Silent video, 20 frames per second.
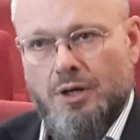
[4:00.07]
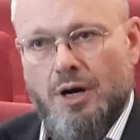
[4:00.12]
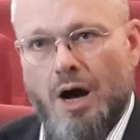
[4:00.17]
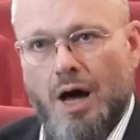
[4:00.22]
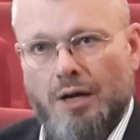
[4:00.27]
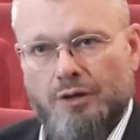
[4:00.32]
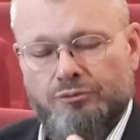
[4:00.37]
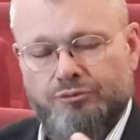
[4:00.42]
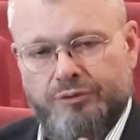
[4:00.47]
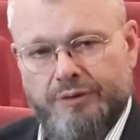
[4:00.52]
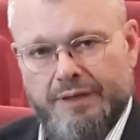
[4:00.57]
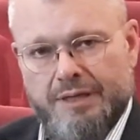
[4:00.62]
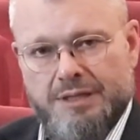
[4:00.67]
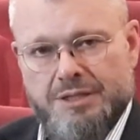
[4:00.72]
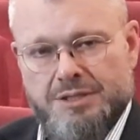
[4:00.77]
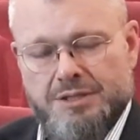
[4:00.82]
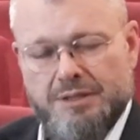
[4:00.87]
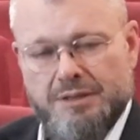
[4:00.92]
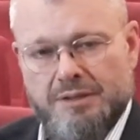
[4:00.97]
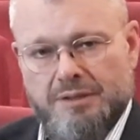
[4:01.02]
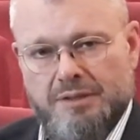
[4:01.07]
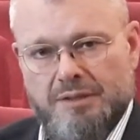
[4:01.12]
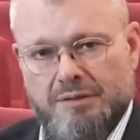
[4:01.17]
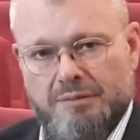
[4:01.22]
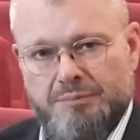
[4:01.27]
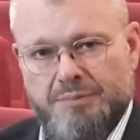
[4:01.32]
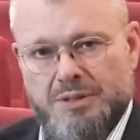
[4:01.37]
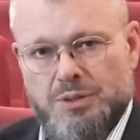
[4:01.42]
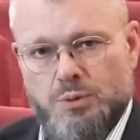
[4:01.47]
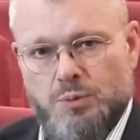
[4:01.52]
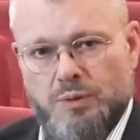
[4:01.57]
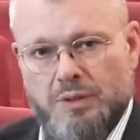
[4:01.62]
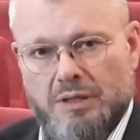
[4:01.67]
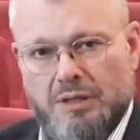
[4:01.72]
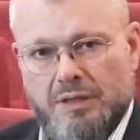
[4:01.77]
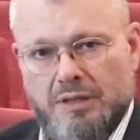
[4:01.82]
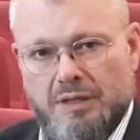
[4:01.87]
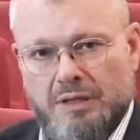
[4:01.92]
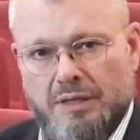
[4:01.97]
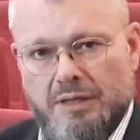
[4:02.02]
conflict
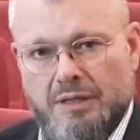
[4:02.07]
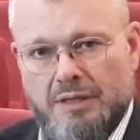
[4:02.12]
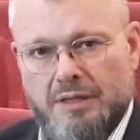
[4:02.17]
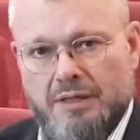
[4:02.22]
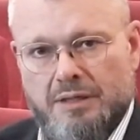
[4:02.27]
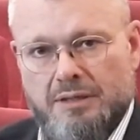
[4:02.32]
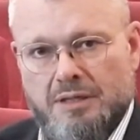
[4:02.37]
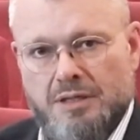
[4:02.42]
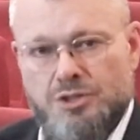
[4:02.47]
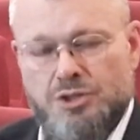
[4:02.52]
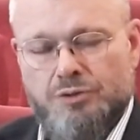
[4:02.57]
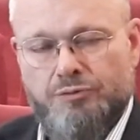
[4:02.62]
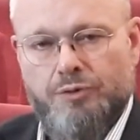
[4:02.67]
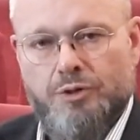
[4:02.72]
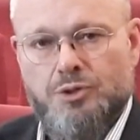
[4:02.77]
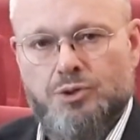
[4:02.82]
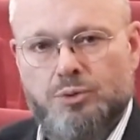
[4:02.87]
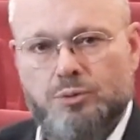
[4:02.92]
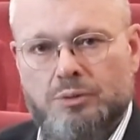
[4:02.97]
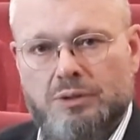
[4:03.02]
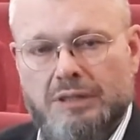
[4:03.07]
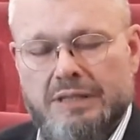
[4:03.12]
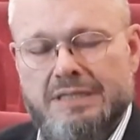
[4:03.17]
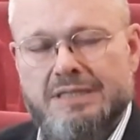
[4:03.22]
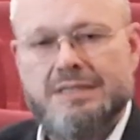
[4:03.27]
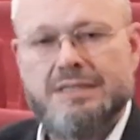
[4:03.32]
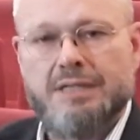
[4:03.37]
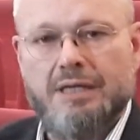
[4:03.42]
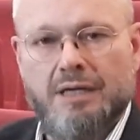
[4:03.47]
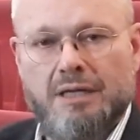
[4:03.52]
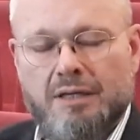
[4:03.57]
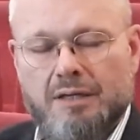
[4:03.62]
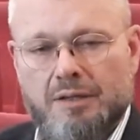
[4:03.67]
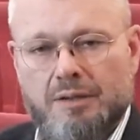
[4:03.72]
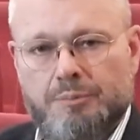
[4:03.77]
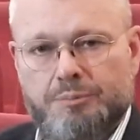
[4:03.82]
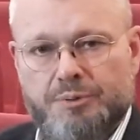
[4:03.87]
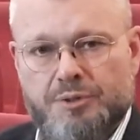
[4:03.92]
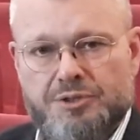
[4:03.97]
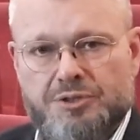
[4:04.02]
between an individualistic
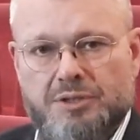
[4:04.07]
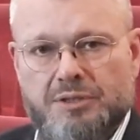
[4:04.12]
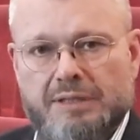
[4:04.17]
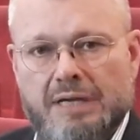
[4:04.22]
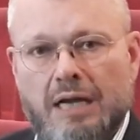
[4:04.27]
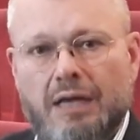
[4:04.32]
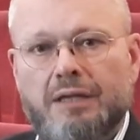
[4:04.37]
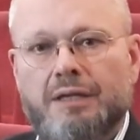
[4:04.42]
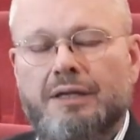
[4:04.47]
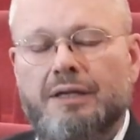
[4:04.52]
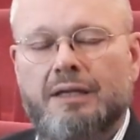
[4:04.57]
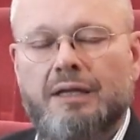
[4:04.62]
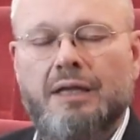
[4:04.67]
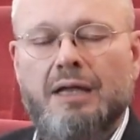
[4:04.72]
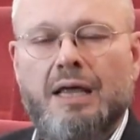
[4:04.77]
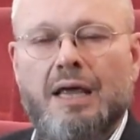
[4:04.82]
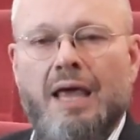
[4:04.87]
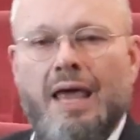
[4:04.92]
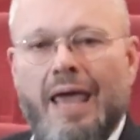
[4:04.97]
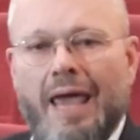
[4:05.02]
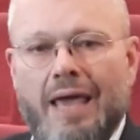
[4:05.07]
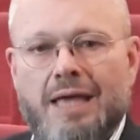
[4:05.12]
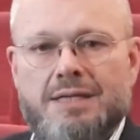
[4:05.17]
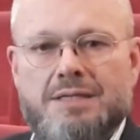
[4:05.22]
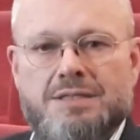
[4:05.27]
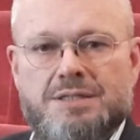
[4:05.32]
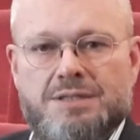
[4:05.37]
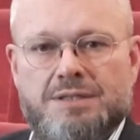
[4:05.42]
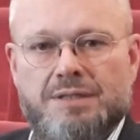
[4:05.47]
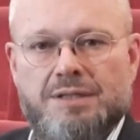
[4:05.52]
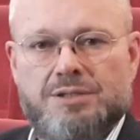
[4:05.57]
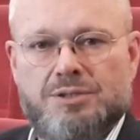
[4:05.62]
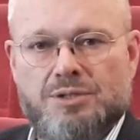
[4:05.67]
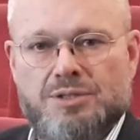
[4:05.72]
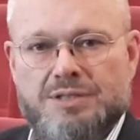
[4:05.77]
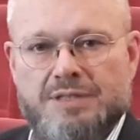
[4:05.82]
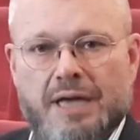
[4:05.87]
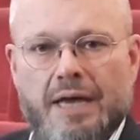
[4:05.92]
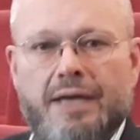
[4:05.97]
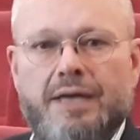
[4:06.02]
personality and the
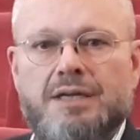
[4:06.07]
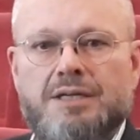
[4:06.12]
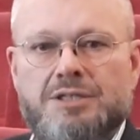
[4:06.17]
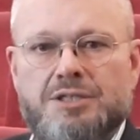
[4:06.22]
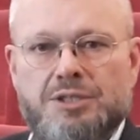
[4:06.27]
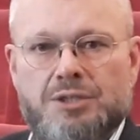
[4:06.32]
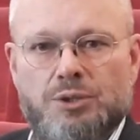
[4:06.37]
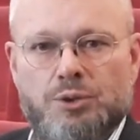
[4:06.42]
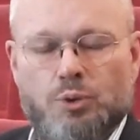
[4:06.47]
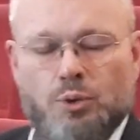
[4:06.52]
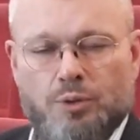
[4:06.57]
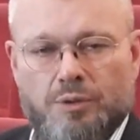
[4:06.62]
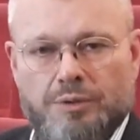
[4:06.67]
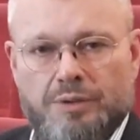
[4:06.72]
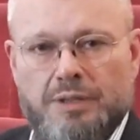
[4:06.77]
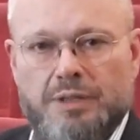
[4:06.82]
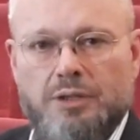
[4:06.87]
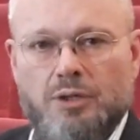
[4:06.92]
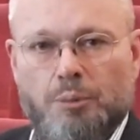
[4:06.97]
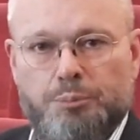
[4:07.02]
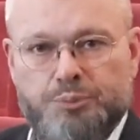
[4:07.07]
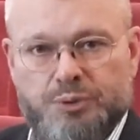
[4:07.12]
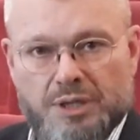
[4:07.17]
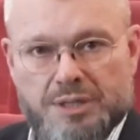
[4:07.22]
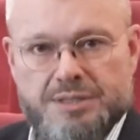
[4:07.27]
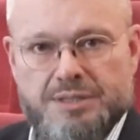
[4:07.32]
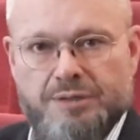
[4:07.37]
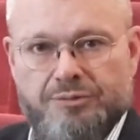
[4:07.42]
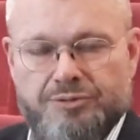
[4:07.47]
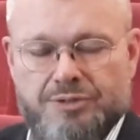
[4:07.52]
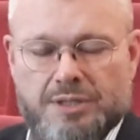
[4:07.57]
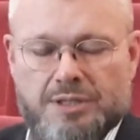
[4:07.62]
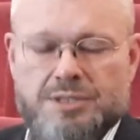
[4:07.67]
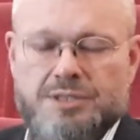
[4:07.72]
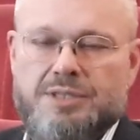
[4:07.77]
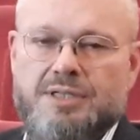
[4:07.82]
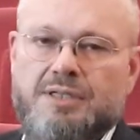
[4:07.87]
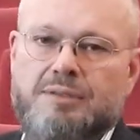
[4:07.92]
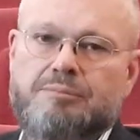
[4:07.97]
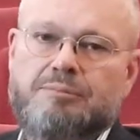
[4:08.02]
society or the oppressive
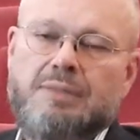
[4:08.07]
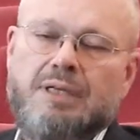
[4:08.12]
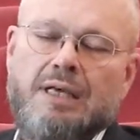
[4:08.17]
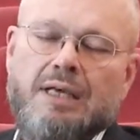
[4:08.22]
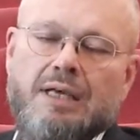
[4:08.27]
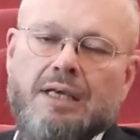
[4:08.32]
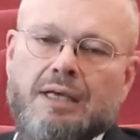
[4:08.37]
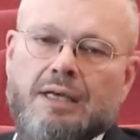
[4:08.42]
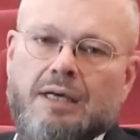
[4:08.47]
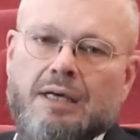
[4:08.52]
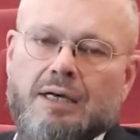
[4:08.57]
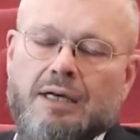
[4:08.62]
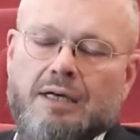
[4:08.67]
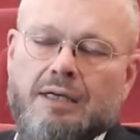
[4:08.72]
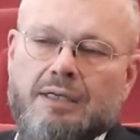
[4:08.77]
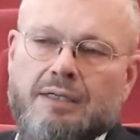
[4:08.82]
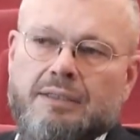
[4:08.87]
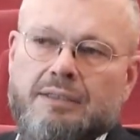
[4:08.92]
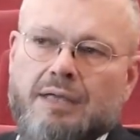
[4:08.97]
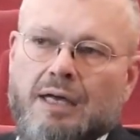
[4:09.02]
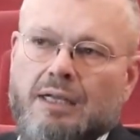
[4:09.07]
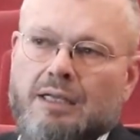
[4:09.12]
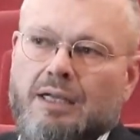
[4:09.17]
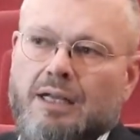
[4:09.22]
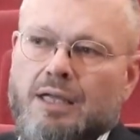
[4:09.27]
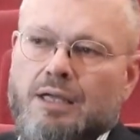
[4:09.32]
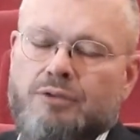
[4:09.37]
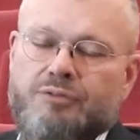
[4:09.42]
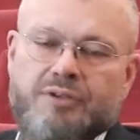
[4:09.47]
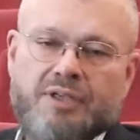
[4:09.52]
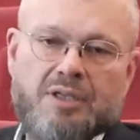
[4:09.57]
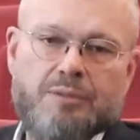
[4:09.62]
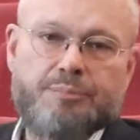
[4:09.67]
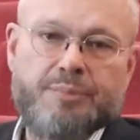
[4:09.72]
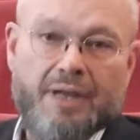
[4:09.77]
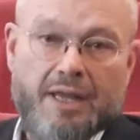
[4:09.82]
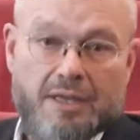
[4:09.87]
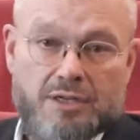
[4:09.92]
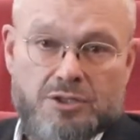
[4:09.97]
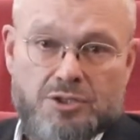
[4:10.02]
system, unlike Filip
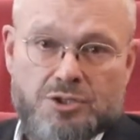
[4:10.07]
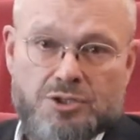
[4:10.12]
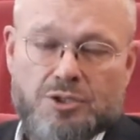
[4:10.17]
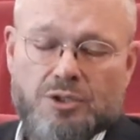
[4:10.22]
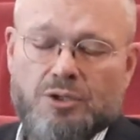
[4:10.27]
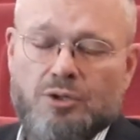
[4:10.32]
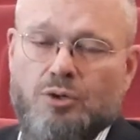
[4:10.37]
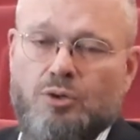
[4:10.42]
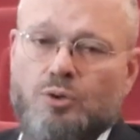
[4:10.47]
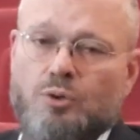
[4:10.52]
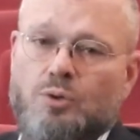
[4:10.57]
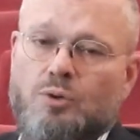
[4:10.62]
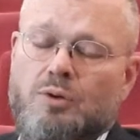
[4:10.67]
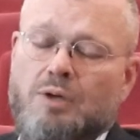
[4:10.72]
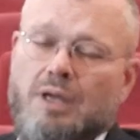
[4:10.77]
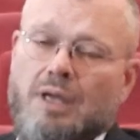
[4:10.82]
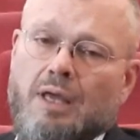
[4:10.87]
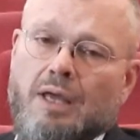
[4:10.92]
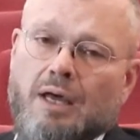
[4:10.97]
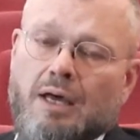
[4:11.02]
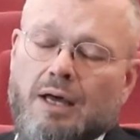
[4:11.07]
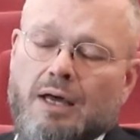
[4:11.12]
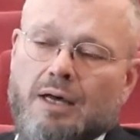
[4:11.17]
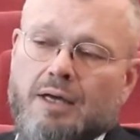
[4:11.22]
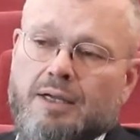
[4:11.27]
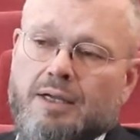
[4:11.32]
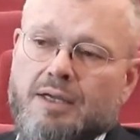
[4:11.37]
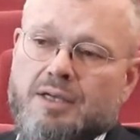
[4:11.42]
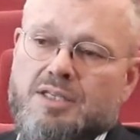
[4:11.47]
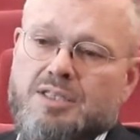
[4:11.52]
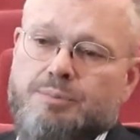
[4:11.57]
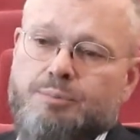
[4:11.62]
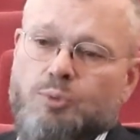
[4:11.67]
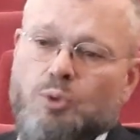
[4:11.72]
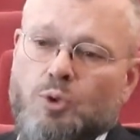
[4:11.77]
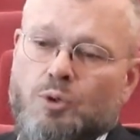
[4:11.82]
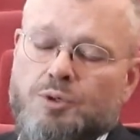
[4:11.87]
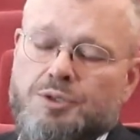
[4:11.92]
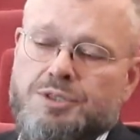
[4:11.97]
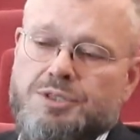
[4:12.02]
Renč, who
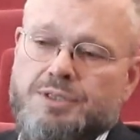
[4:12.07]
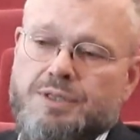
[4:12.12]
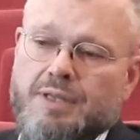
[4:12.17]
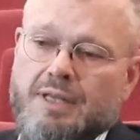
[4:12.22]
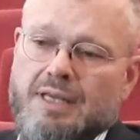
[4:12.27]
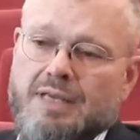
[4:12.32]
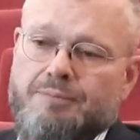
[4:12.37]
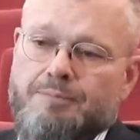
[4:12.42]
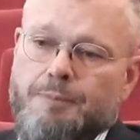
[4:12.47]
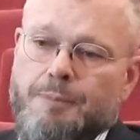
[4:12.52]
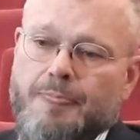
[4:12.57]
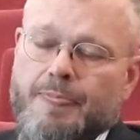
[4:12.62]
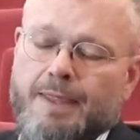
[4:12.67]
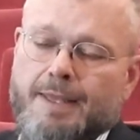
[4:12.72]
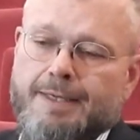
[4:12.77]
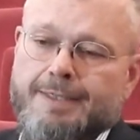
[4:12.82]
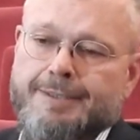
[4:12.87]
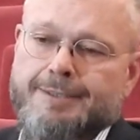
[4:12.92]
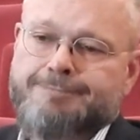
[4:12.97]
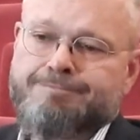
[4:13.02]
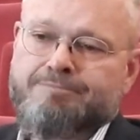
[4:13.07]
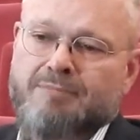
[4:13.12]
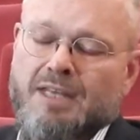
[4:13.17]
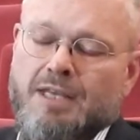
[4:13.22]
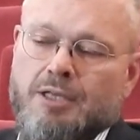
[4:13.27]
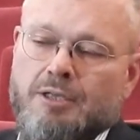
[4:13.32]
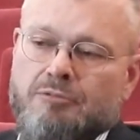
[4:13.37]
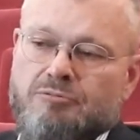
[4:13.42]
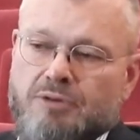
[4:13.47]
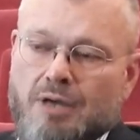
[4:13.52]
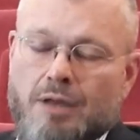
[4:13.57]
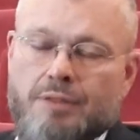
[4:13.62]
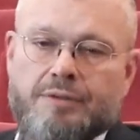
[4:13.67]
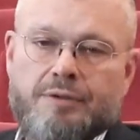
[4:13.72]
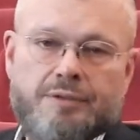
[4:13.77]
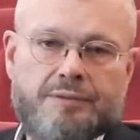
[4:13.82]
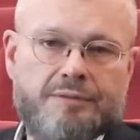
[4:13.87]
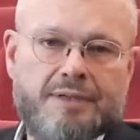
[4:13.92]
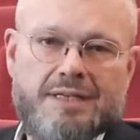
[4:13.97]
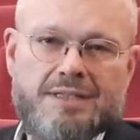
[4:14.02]
explored the
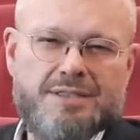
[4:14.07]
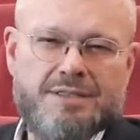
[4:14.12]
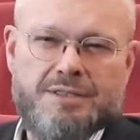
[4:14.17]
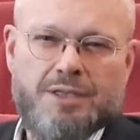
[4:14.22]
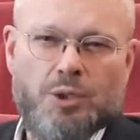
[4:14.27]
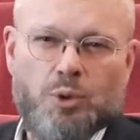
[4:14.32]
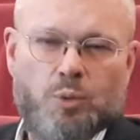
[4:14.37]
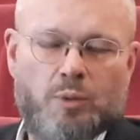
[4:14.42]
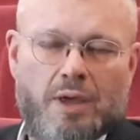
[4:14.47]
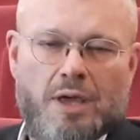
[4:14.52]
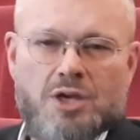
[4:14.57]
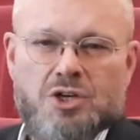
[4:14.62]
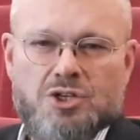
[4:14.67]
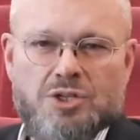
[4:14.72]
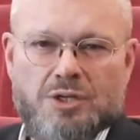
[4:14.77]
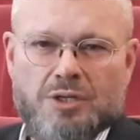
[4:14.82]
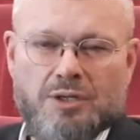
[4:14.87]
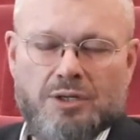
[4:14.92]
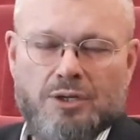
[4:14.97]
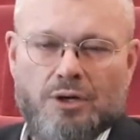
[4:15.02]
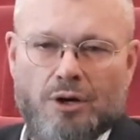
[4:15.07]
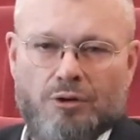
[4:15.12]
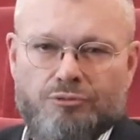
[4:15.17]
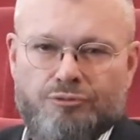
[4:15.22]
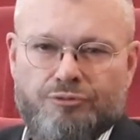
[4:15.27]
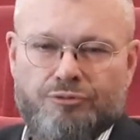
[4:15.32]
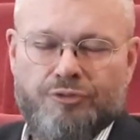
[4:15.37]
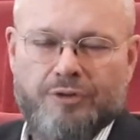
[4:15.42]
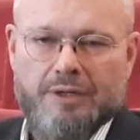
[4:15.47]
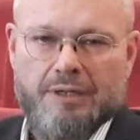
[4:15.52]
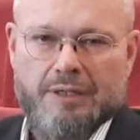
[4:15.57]
rather a situation of